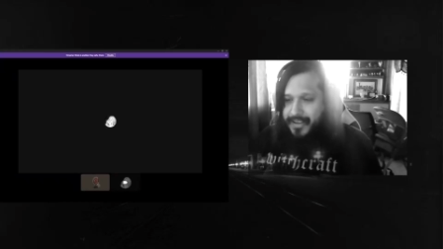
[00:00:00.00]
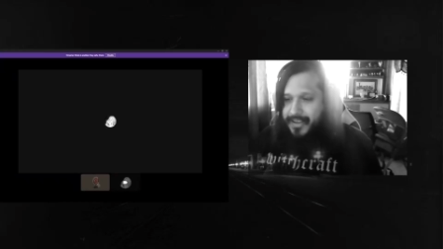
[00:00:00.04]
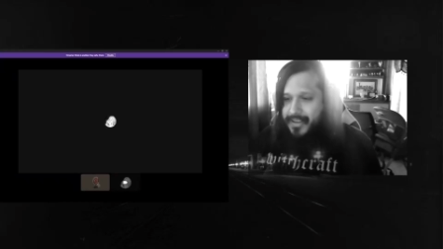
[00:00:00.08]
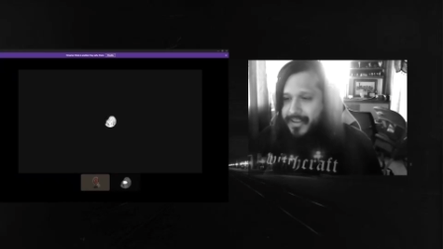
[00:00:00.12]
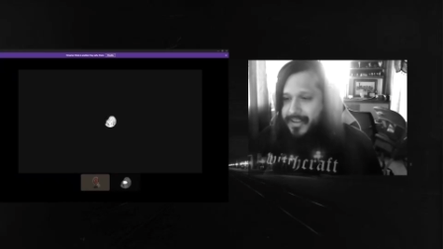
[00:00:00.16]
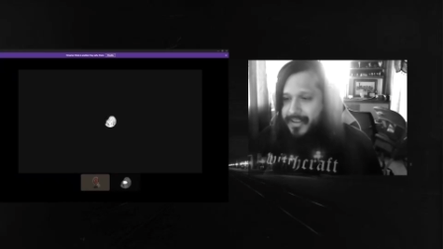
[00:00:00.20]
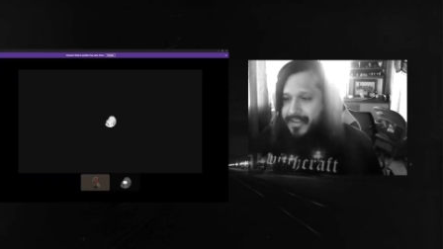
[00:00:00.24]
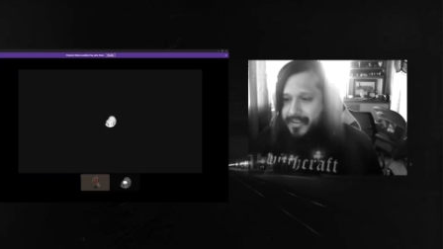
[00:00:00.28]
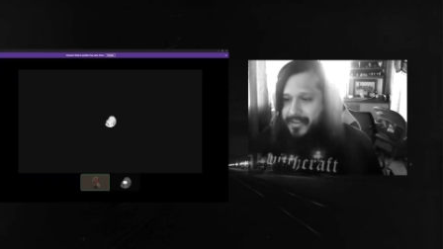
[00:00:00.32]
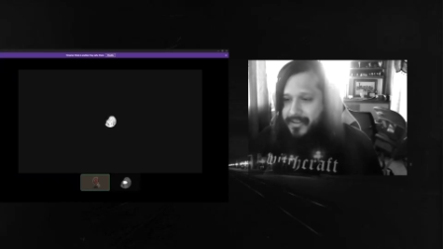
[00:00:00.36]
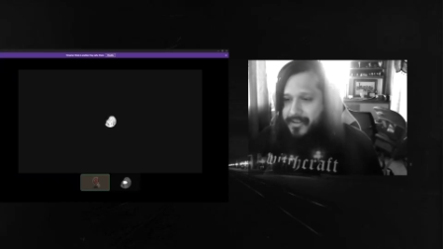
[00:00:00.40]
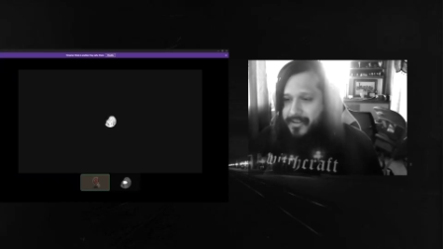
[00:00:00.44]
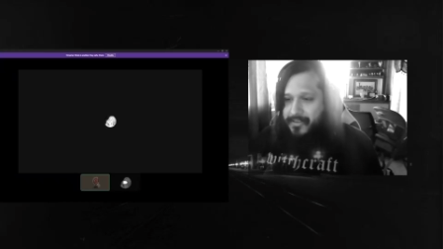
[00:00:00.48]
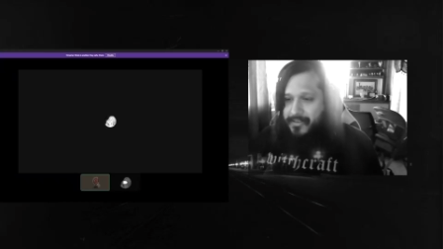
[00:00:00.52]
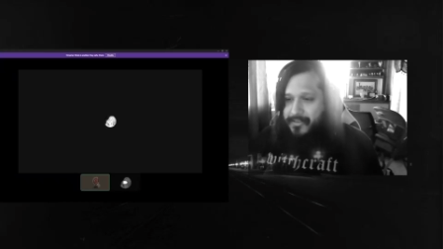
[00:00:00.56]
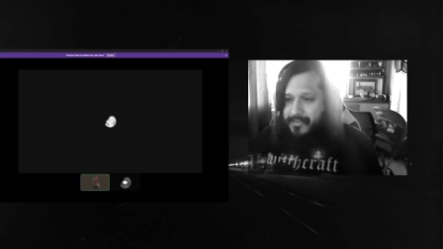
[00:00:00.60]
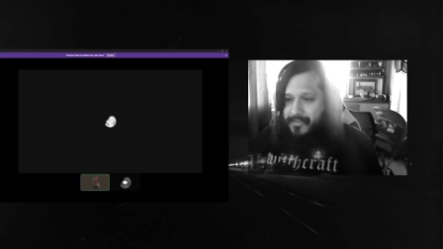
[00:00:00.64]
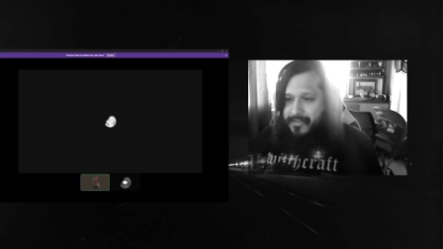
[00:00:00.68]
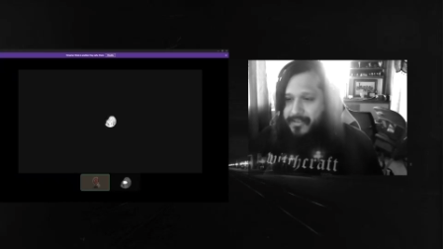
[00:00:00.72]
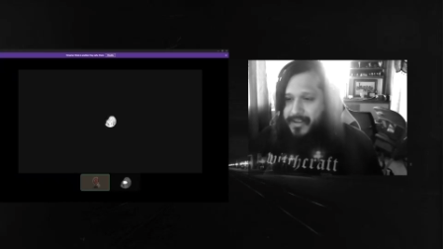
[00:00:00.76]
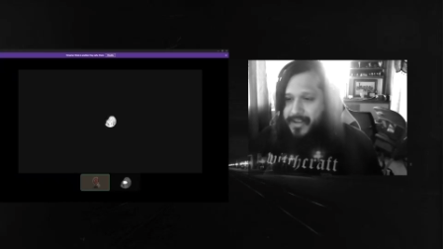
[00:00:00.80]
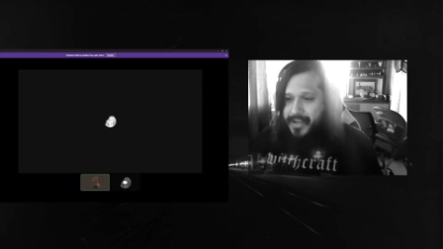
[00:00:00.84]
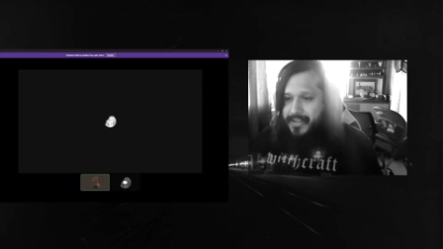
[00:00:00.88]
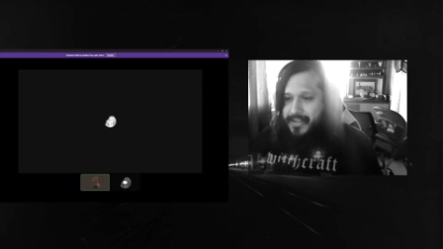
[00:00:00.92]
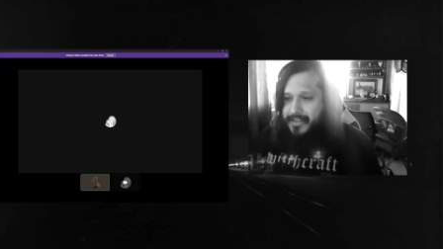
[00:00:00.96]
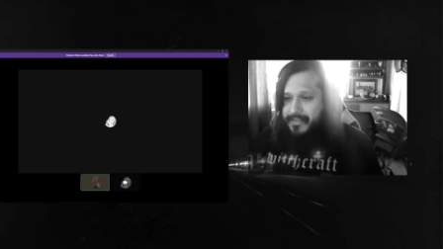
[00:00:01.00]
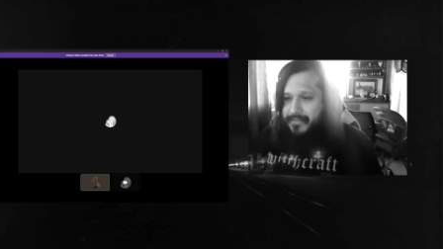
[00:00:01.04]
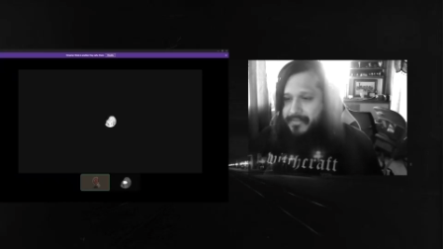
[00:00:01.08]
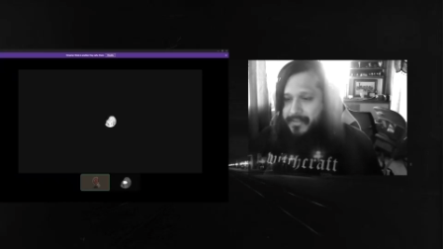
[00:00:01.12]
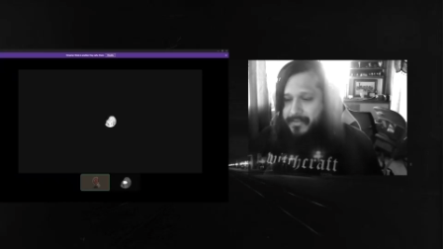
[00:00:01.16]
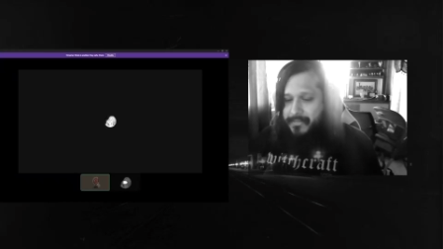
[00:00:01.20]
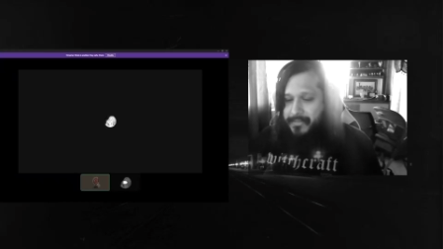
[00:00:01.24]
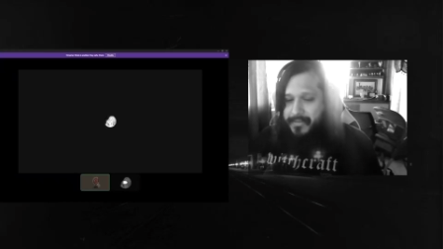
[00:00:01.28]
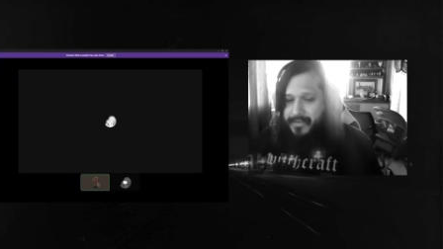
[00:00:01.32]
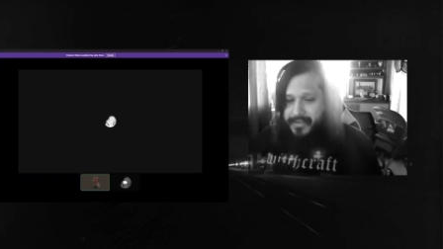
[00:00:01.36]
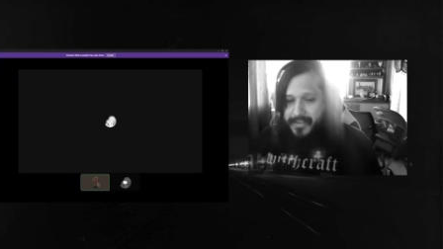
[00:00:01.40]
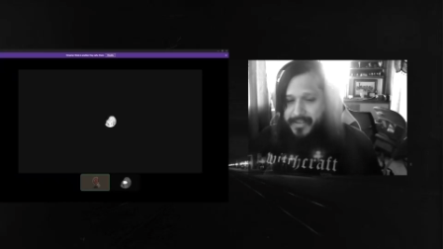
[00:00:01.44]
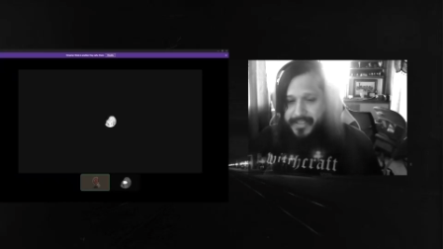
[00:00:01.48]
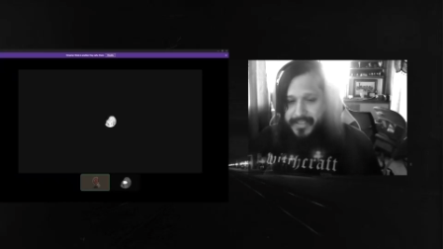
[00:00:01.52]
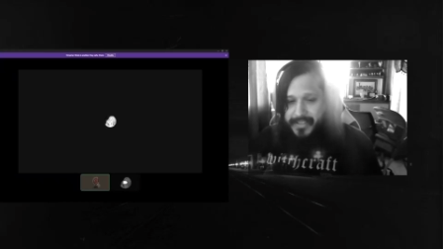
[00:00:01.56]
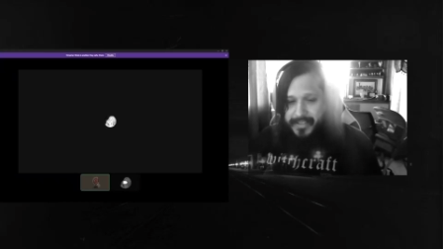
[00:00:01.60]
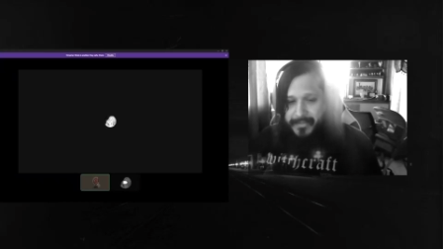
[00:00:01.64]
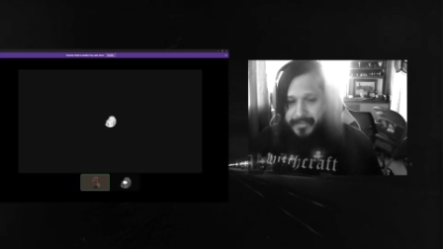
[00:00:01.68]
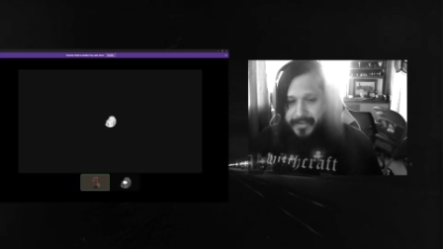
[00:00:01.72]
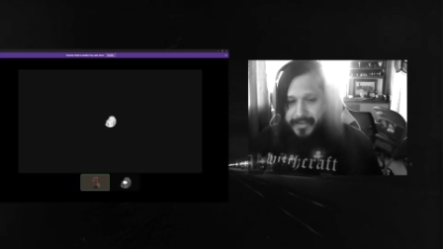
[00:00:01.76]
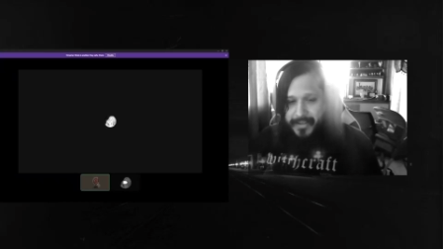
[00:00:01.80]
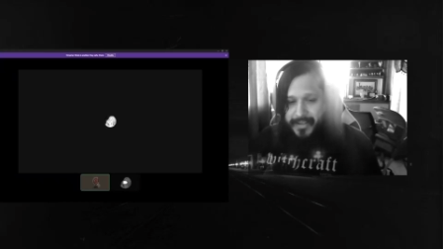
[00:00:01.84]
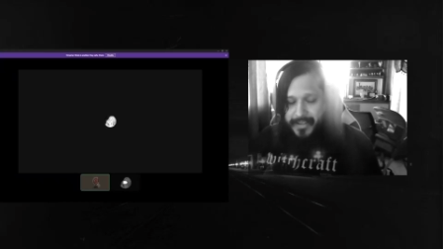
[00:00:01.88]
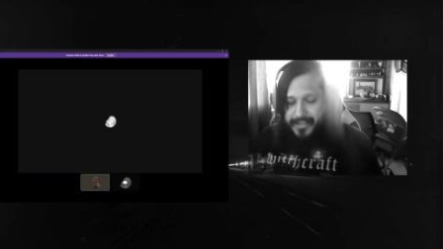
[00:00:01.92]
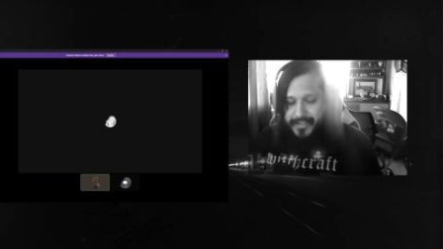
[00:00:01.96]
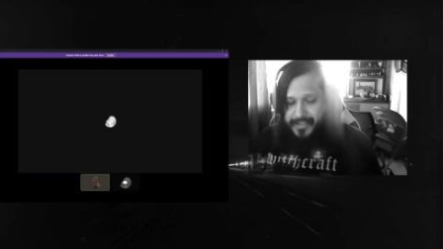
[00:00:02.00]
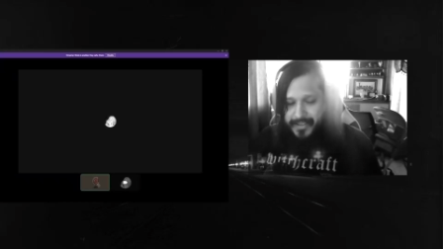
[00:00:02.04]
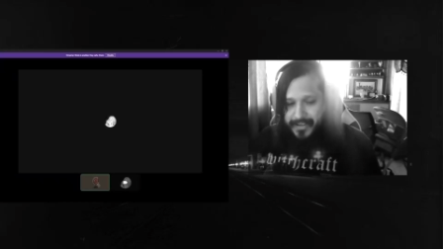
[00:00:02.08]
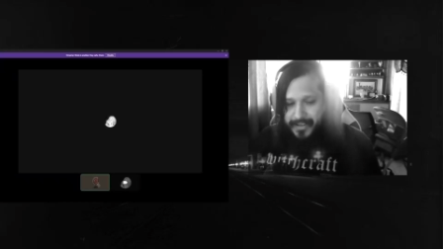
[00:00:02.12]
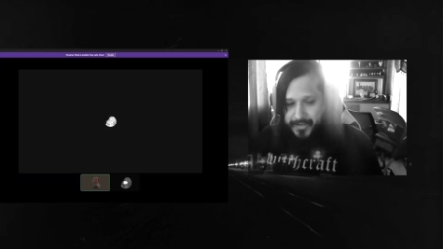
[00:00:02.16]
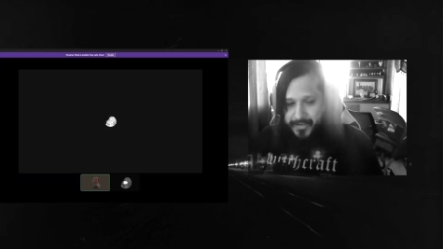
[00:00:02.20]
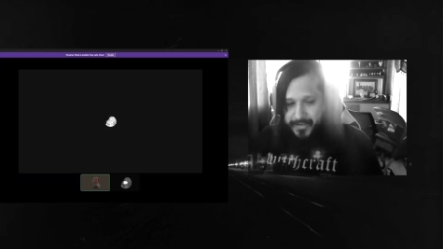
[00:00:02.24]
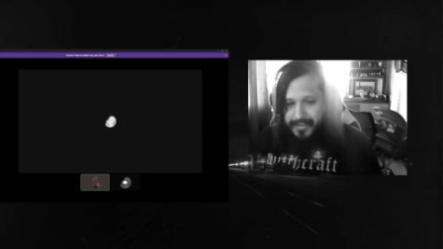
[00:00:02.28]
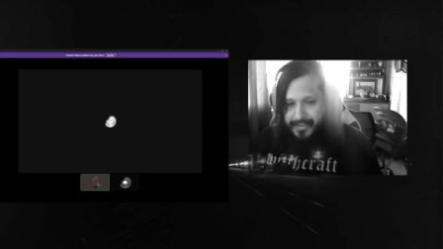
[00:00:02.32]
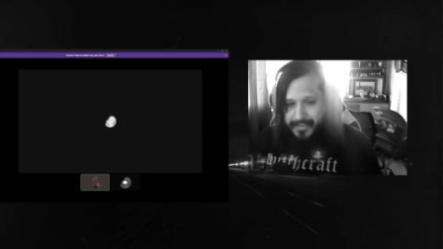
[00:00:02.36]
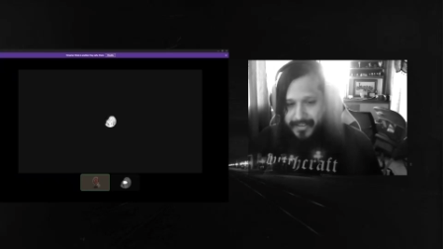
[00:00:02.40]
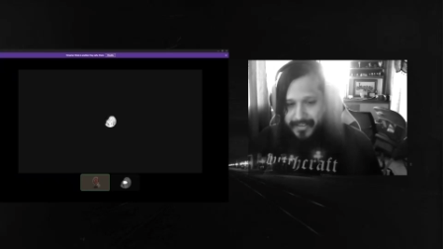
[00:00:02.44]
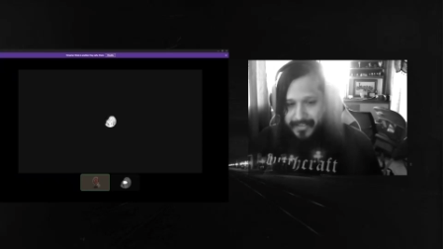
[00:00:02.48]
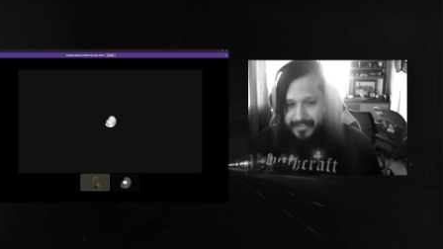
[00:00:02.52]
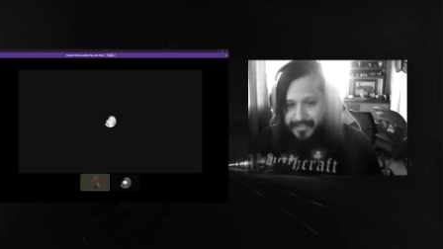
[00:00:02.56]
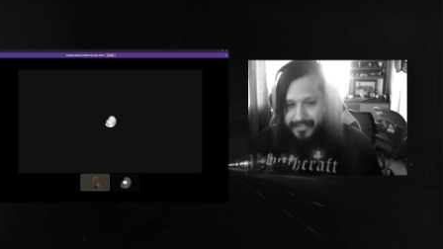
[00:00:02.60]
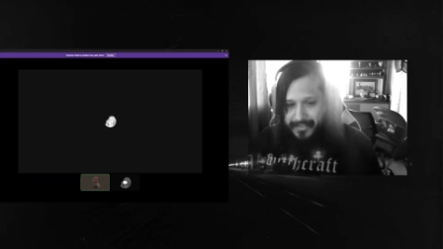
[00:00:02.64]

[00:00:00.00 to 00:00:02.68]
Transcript: You actively participate and talk,